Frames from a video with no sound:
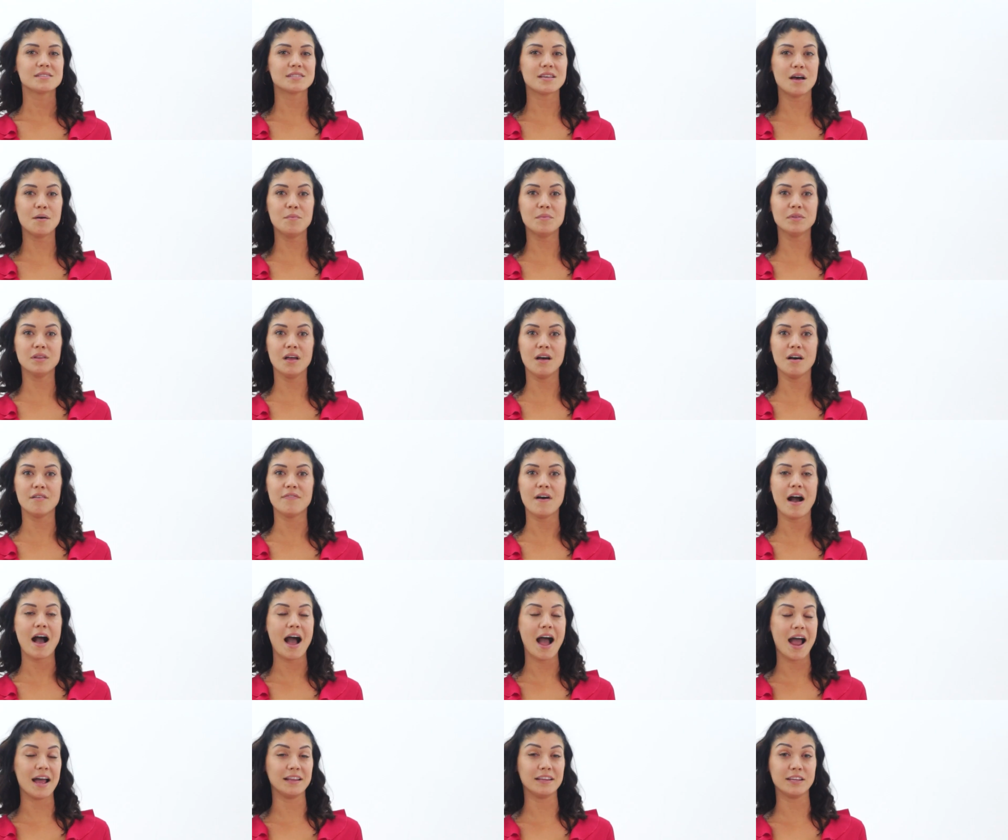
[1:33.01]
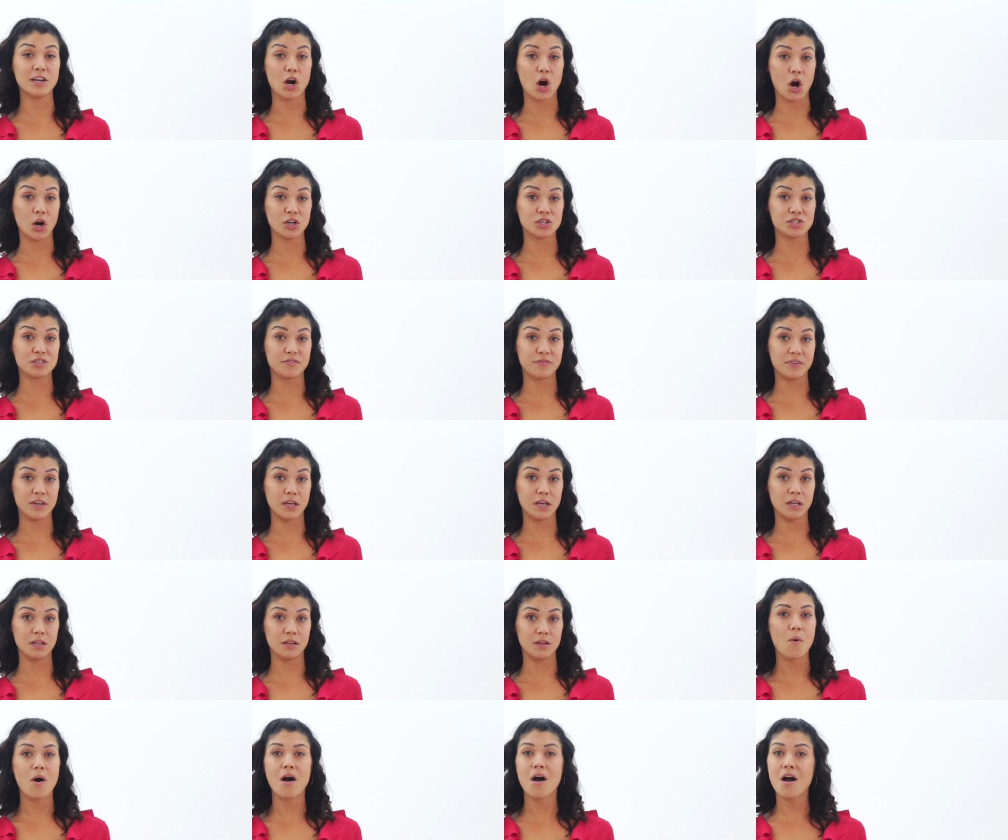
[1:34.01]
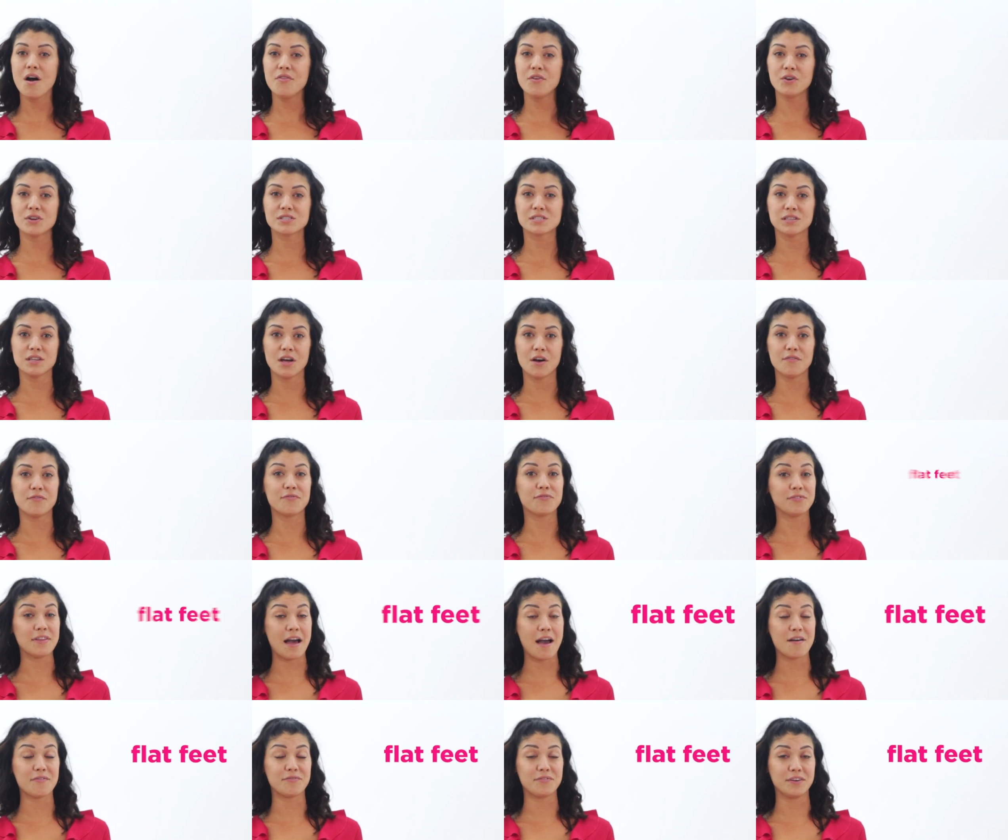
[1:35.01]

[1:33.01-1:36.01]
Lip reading: Some love highly arched feet, while others love flat